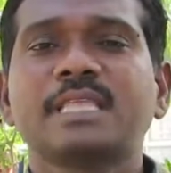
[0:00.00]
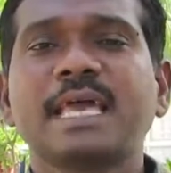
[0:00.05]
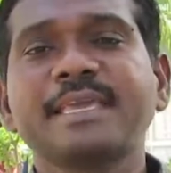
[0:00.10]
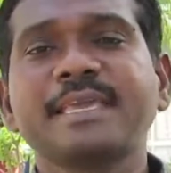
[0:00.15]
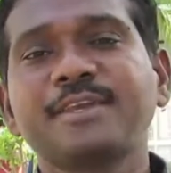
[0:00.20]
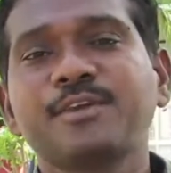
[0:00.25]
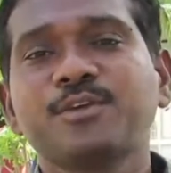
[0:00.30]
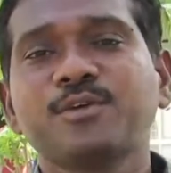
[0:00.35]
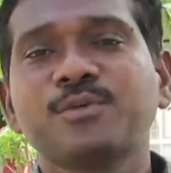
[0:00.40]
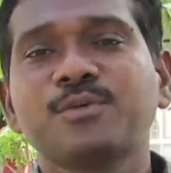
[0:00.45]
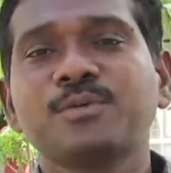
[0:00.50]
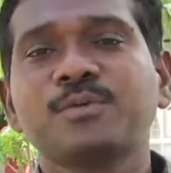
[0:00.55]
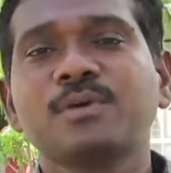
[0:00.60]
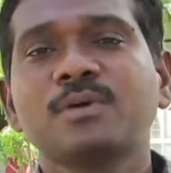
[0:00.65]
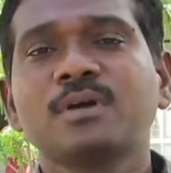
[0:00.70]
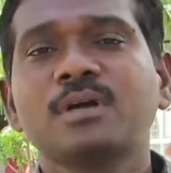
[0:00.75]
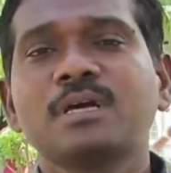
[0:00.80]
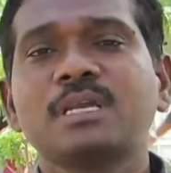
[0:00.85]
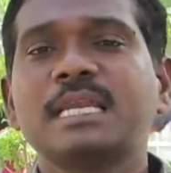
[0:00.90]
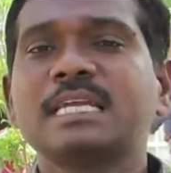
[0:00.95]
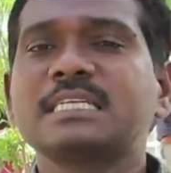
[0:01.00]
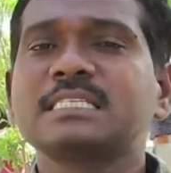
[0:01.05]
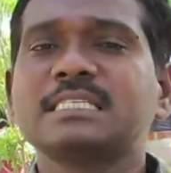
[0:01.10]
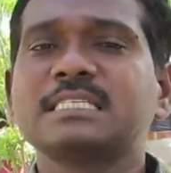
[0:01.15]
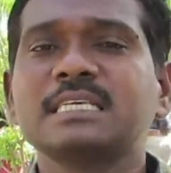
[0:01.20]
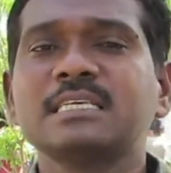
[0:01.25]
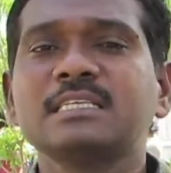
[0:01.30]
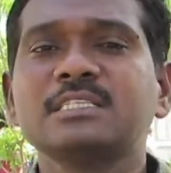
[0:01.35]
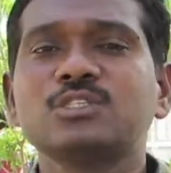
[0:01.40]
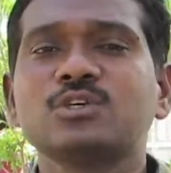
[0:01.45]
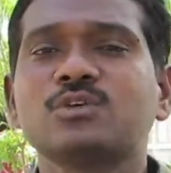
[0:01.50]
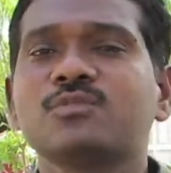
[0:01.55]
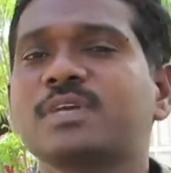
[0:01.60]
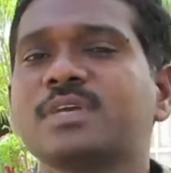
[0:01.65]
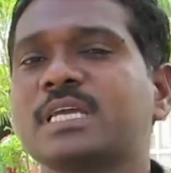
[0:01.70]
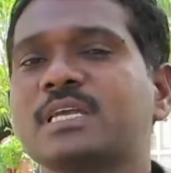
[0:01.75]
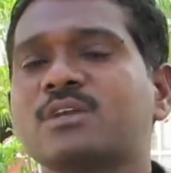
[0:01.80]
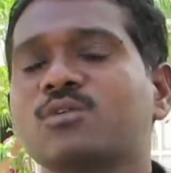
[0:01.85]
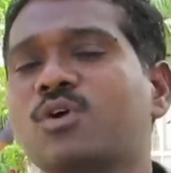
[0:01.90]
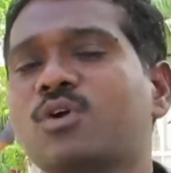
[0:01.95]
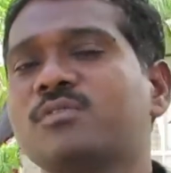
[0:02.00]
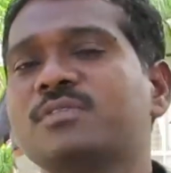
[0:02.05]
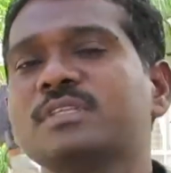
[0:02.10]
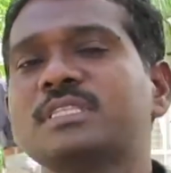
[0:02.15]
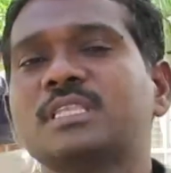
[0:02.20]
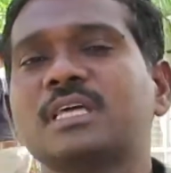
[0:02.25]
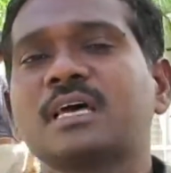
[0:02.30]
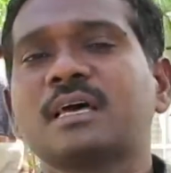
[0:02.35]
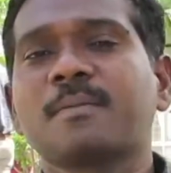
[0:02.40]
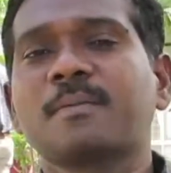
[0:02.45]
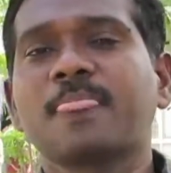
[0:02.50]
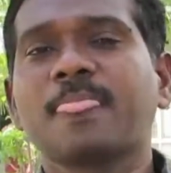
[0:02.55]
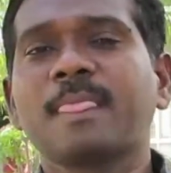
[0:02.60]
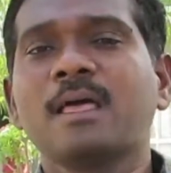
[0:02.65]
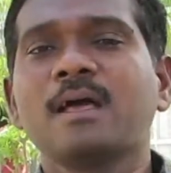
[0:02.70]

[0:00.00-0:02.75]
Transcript: thank you let's see so we can go with the